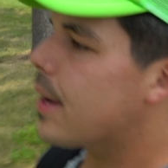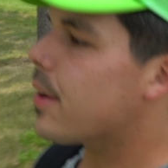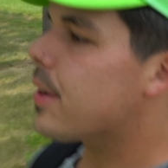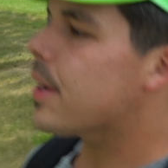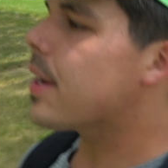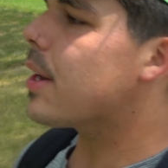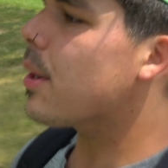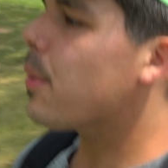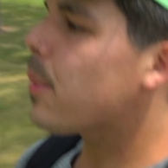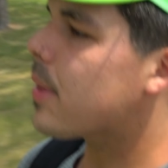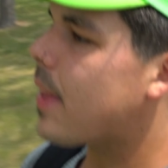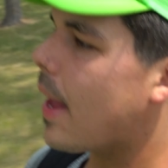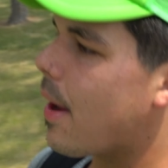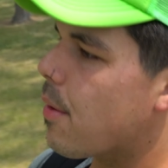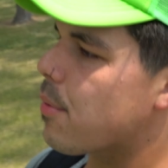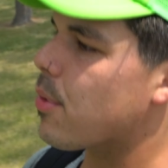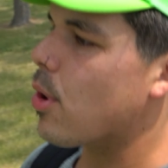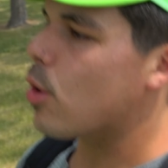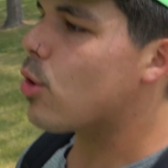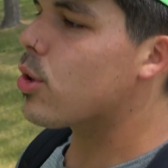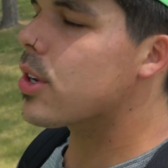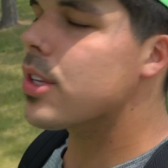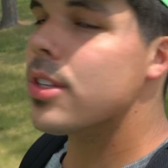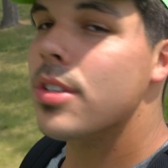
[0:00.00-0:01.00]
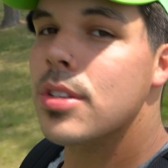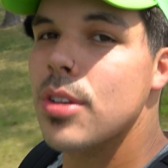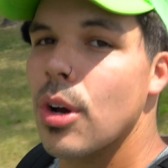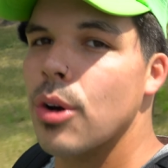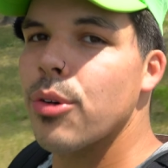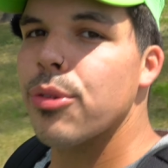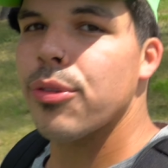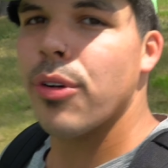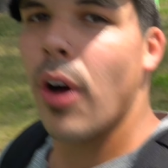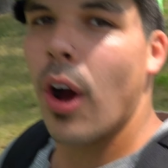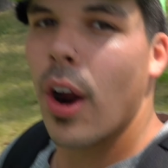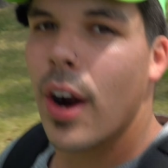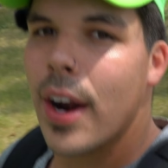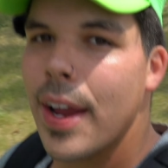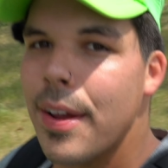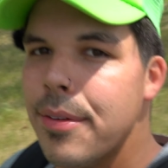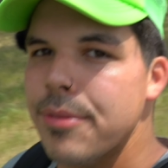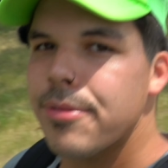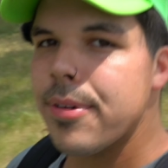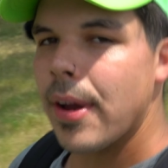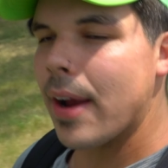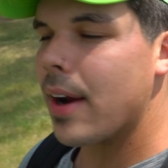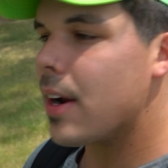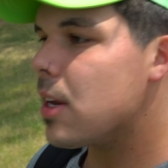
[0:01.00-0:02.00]
out here with that Ronin so far, it
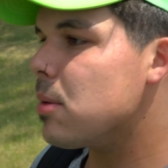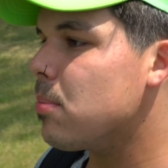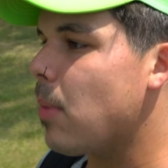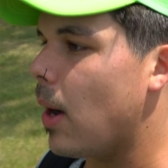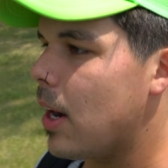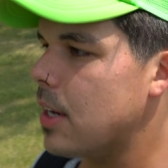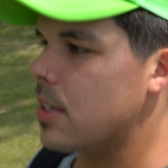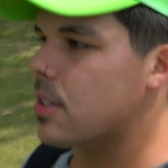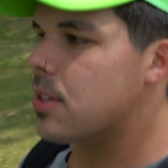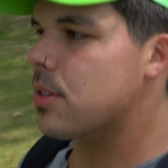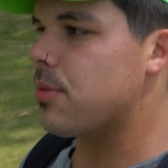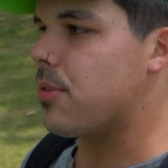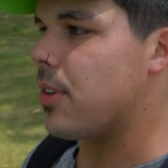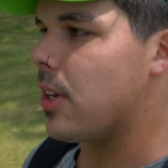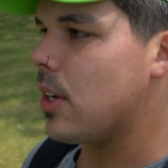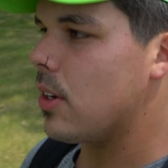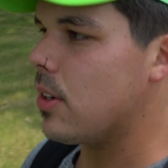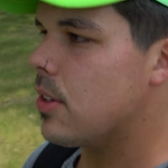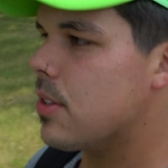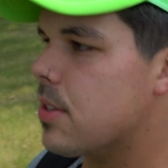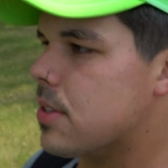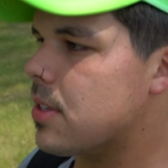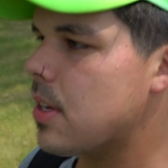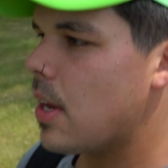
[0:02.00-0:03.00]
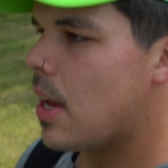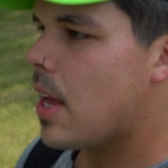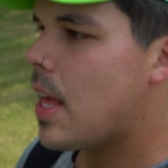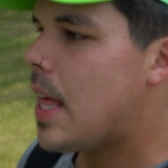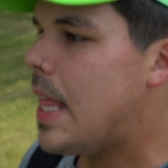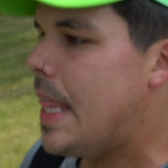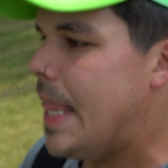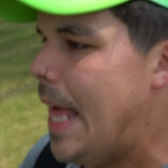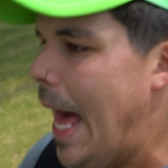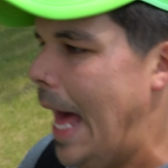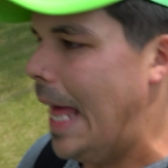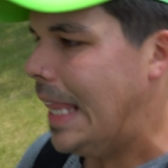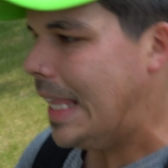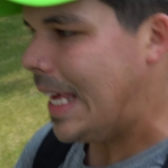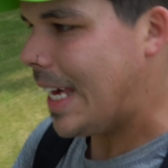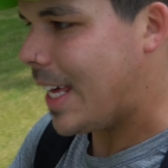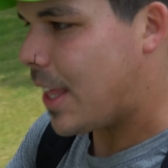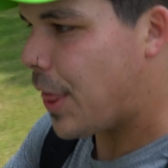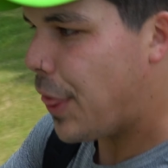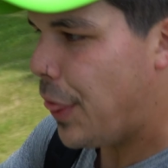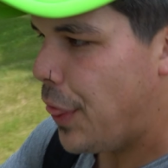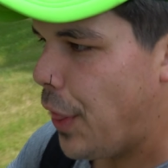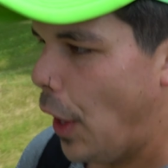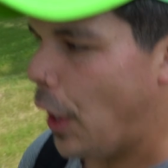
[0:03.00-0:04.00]
very much fills that
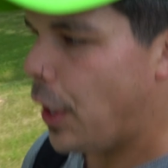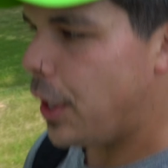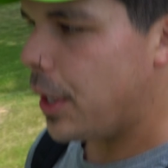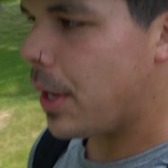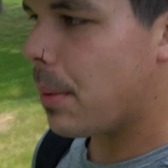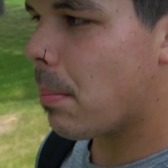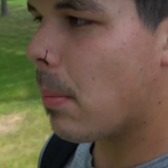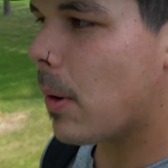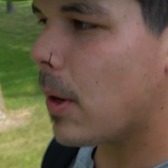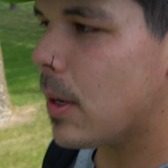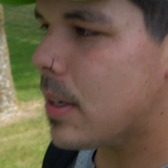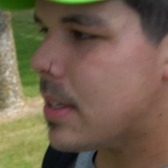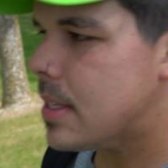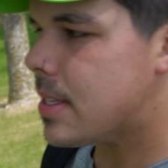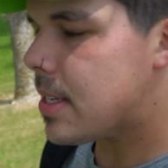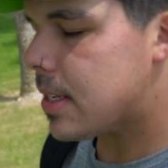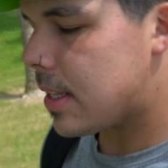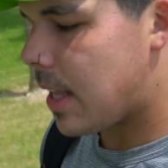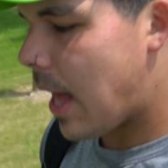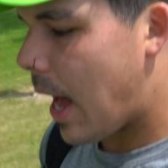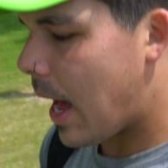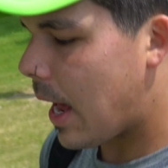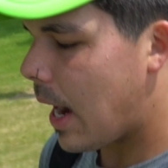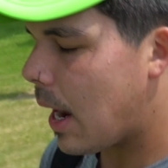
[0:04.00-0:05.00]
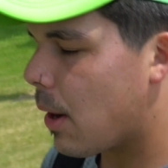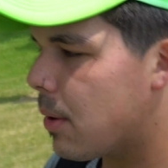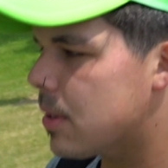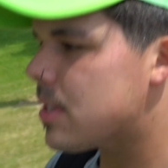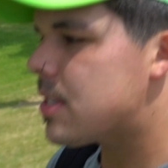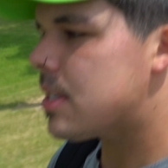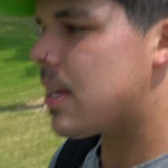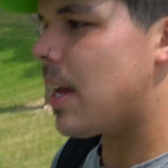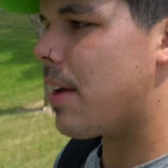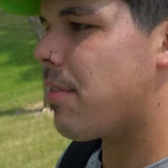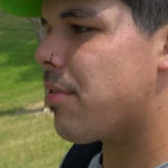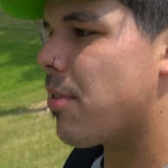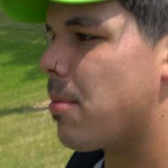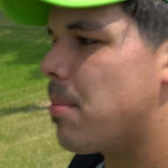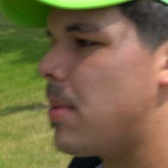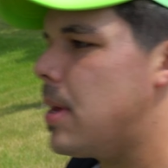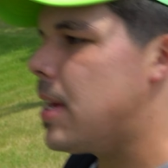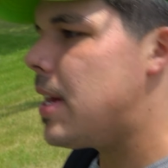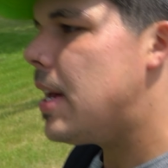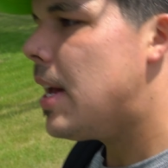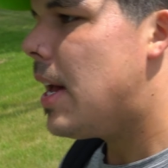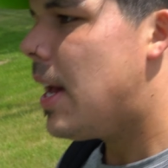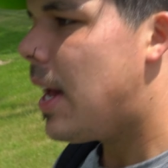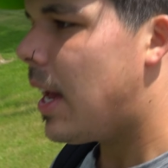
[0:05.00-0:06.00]
like Thunderbird slot, I would say, for
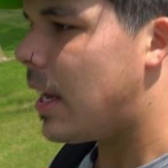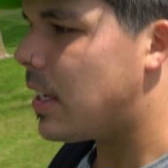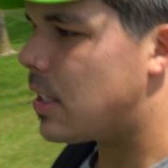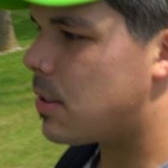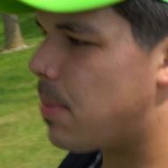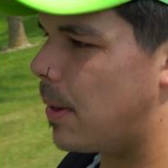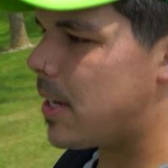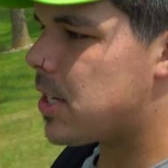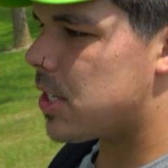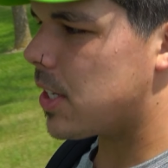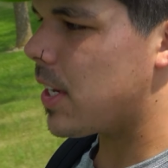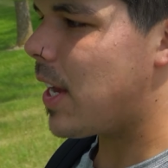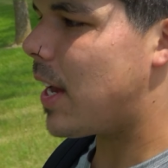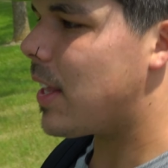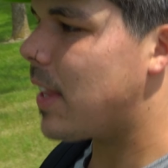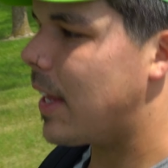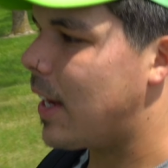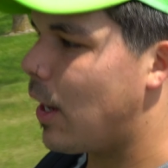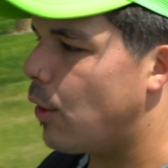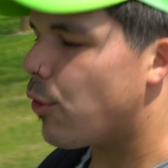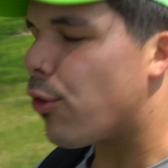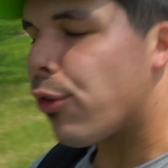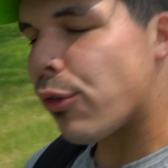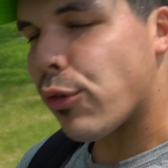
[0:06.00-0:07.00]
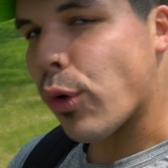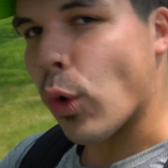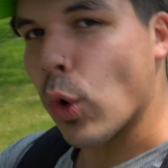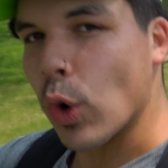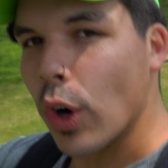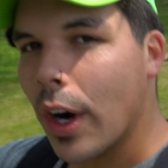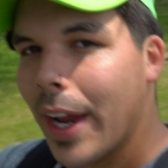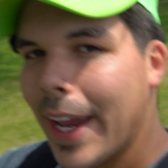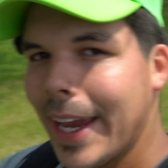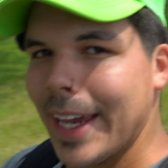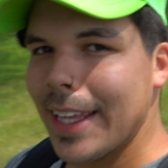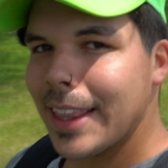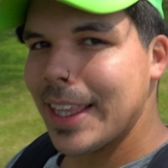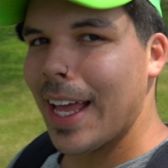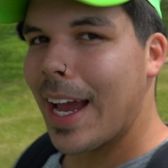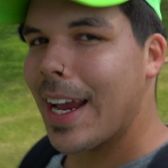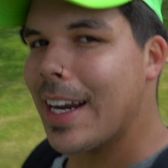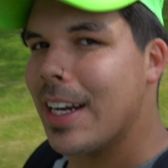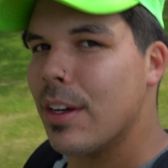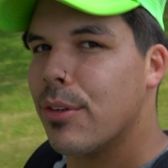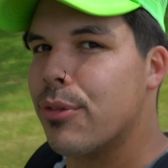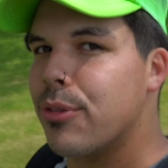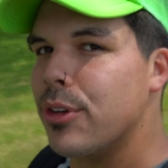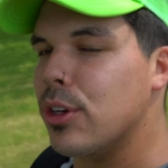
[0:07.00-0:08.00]
me, especially on like a forehand
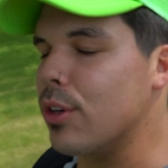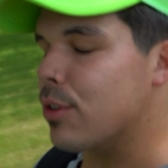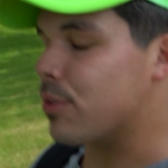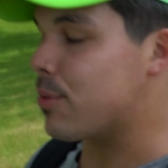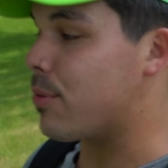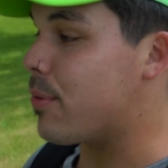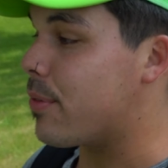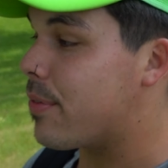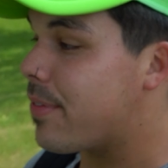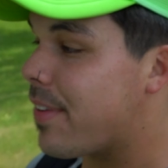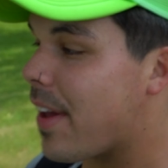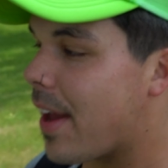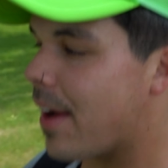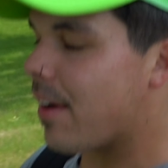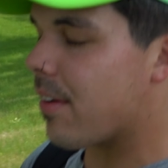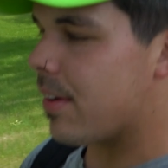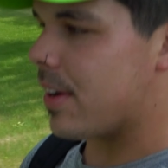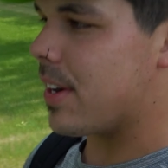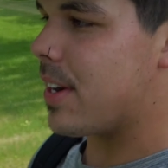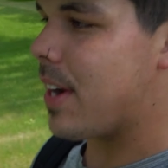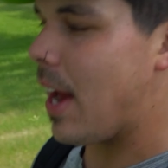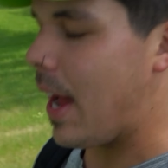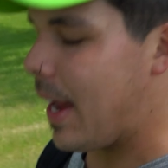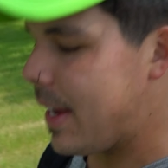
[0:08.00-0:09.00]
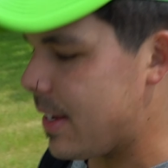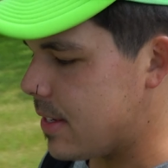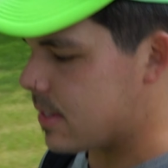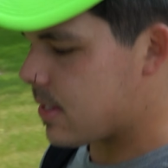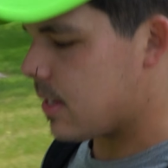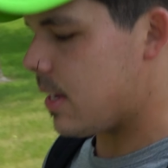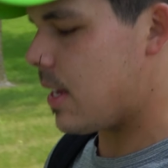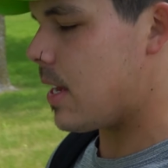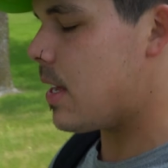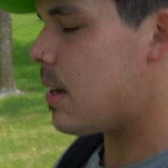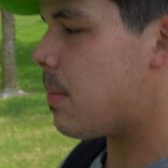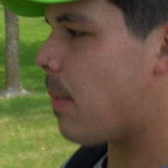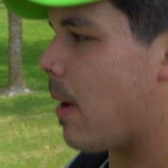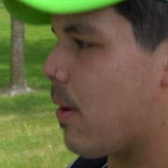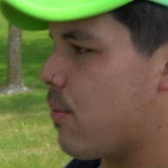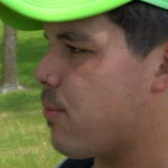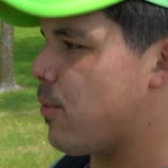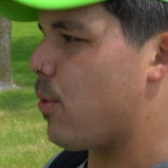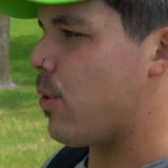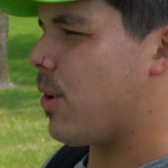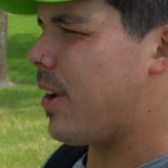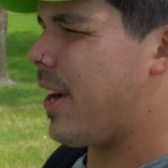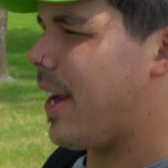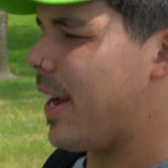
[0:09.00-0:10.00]
line. It feels very nice in my
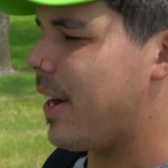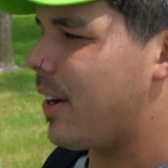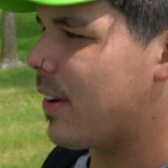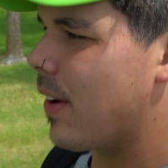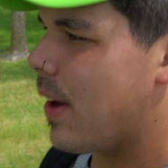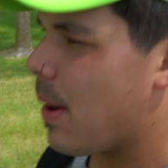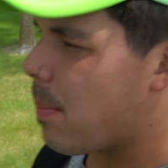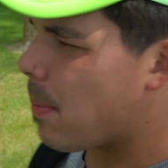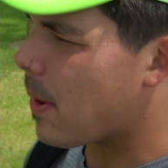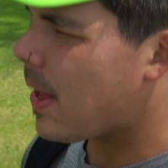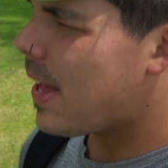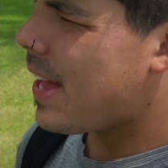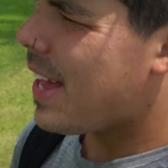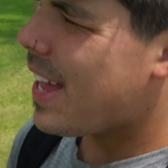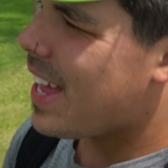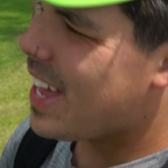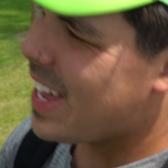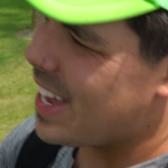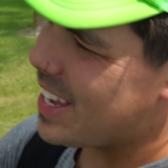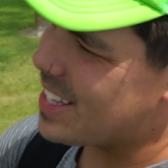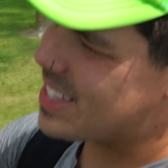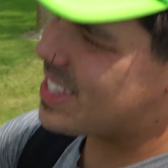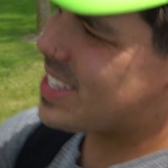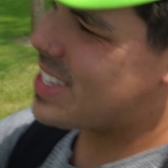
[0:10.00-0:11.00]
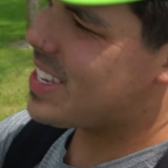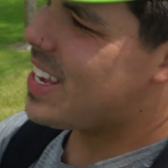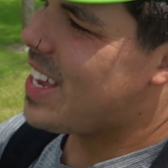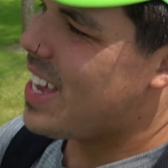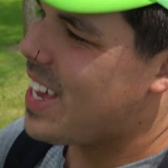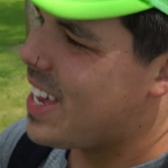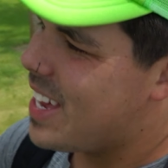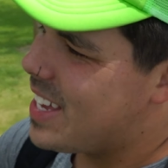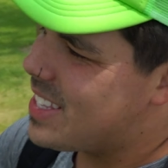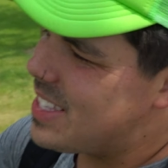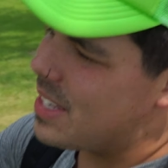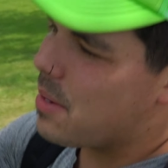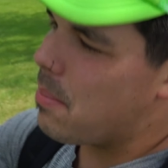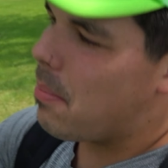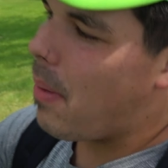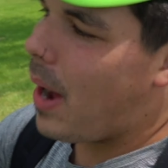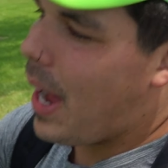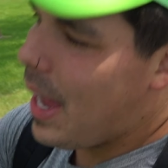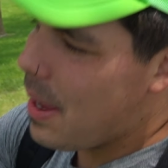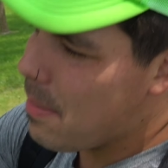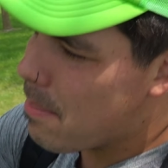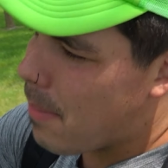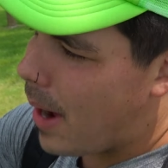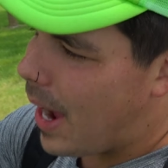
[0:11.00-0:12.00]
forehand grip. It's in
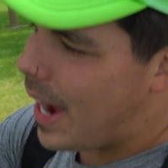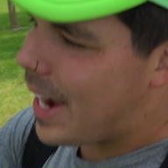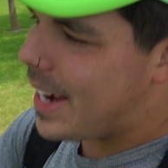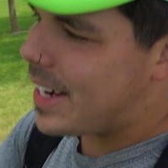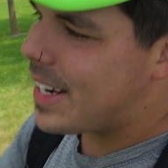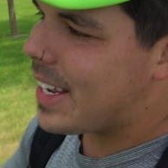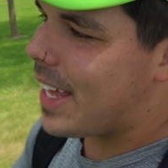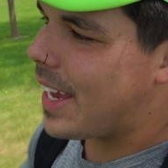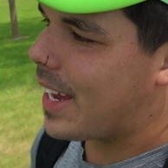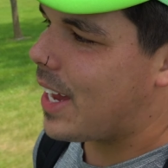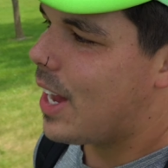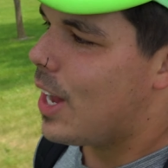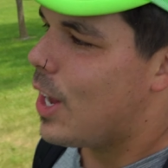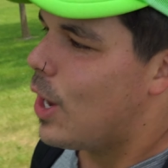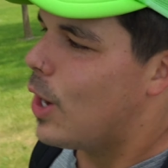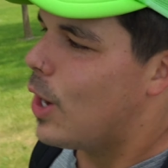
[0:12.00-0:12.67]
my mind like